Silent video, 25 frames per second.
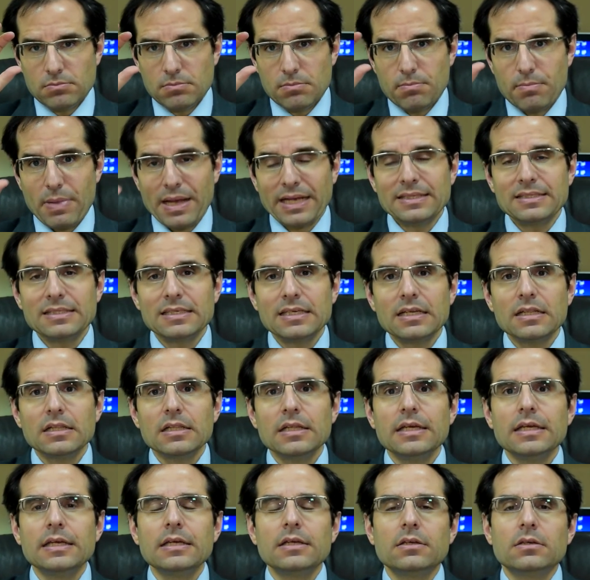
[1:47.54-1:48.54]

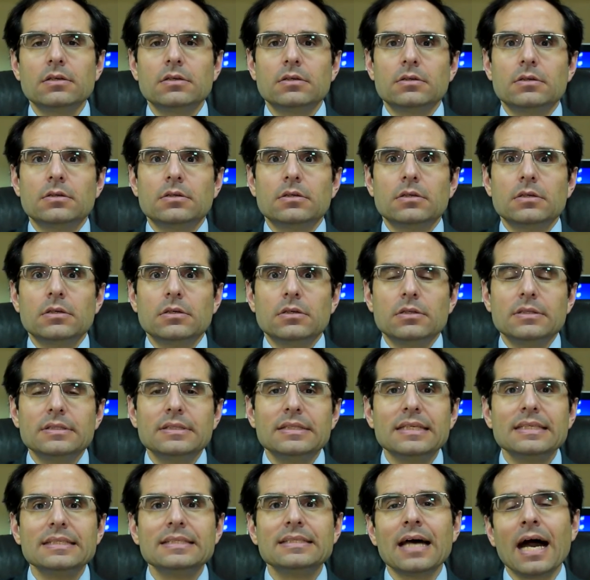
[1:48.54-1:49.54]
basically
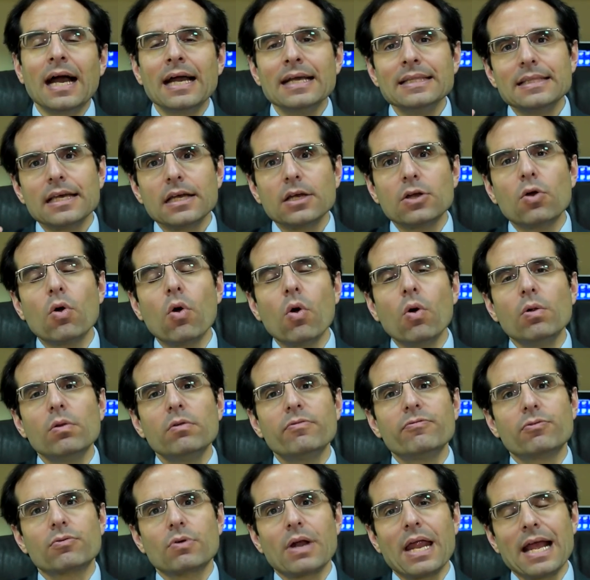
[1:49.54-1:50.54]
designed a goal
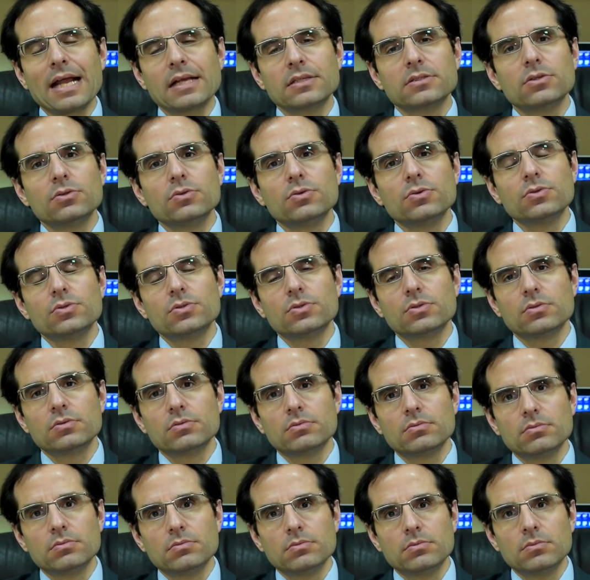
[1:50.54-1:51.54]
for Exodus,
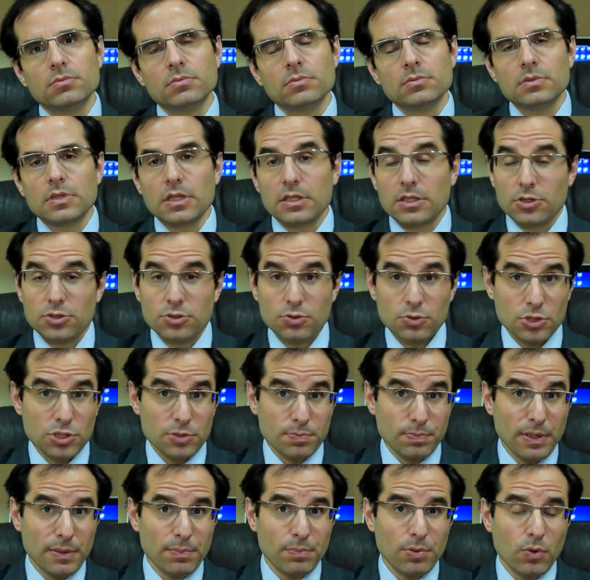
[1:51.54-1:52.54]
that the Jewish
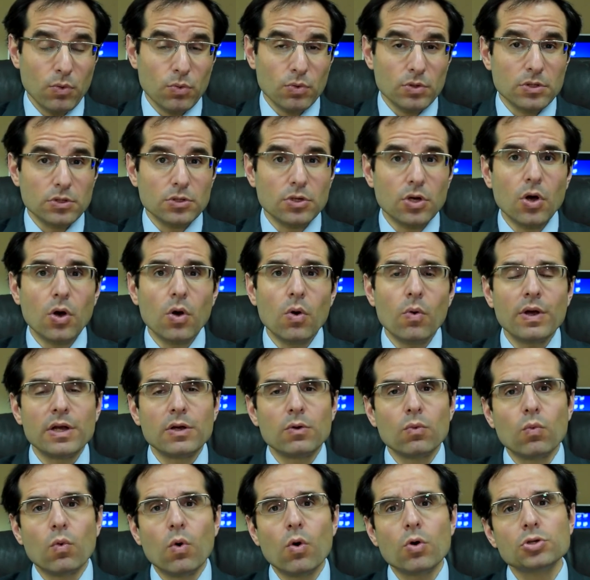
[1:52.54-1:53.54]
people will go and
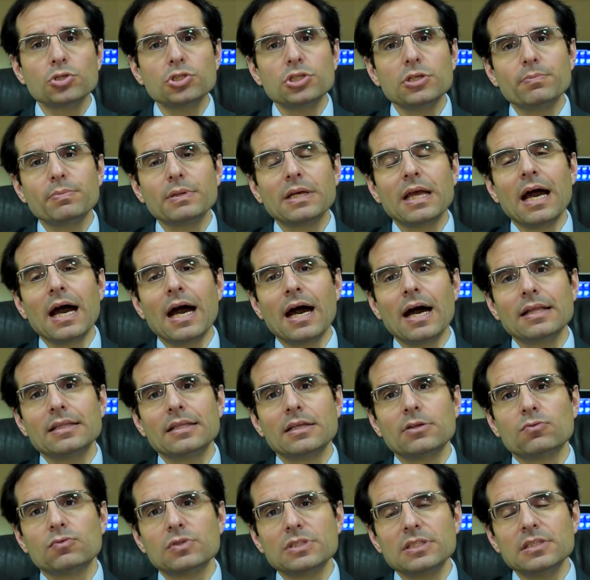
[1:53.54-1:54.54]
worship God
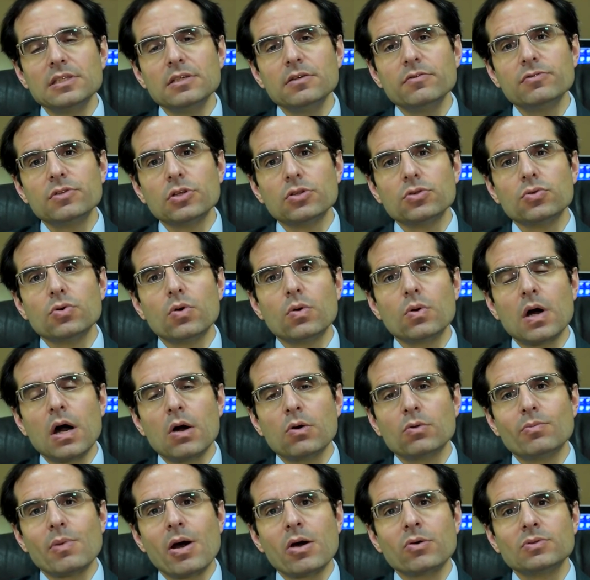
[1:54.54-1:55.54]
and receive the Torah
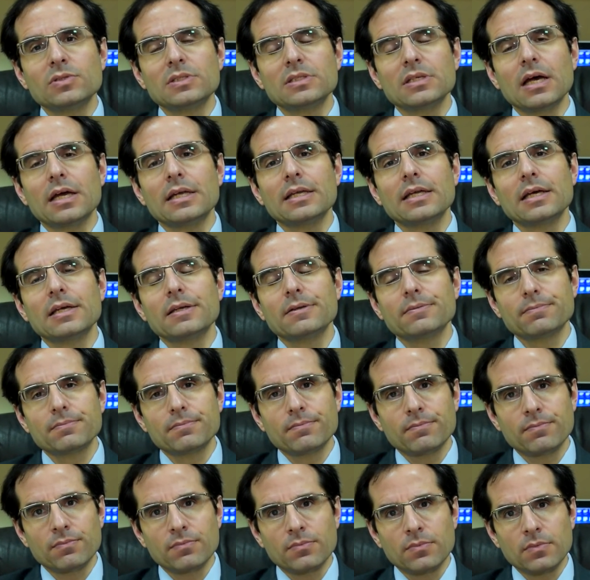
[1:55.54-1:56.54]
on Mount Sinai.
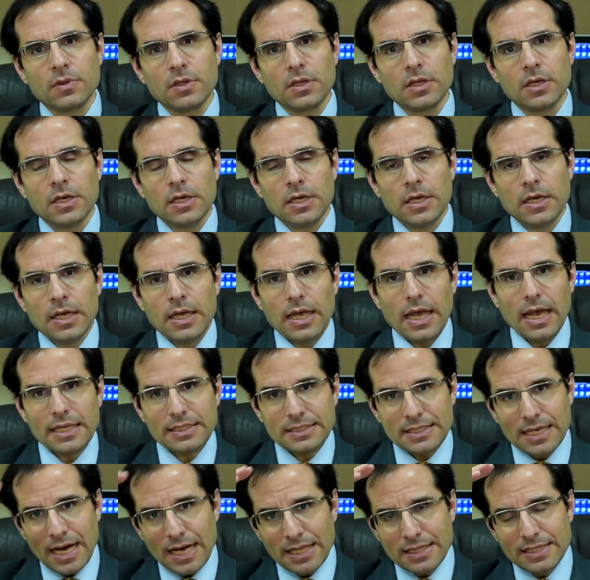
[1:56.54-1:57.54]

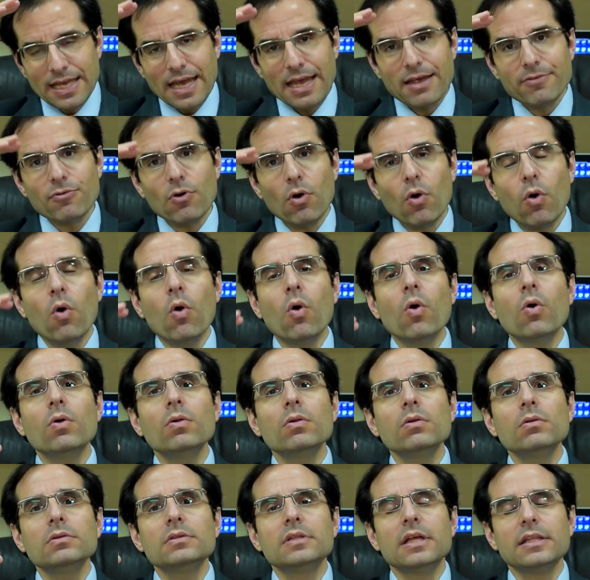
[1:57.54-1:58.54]
And God gave
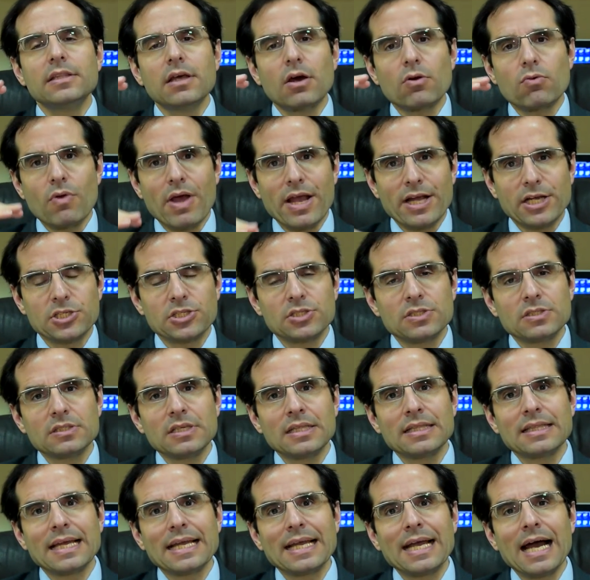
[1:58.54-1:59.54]
all the directions
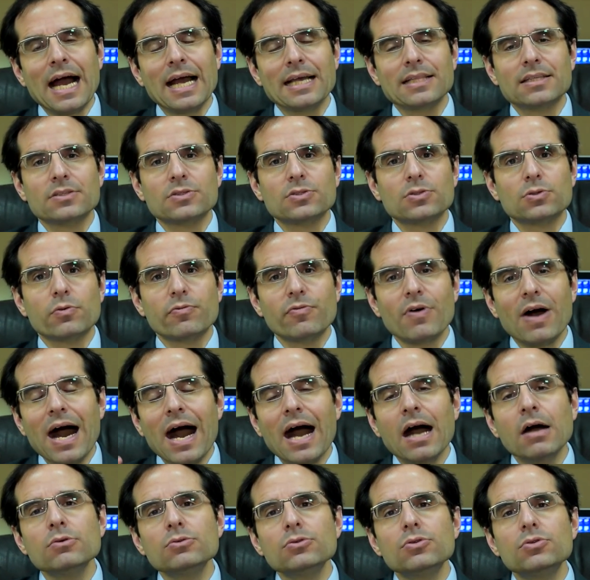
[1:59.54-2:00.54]
and the guidance of
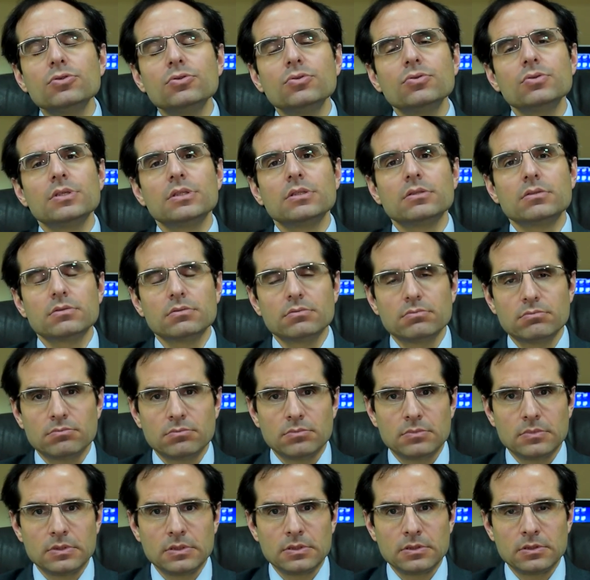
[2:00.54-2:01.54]
how to do it.
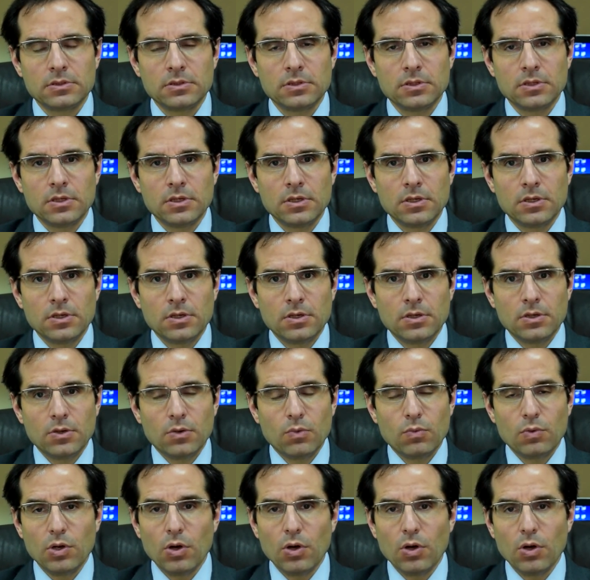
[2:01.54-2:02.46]
We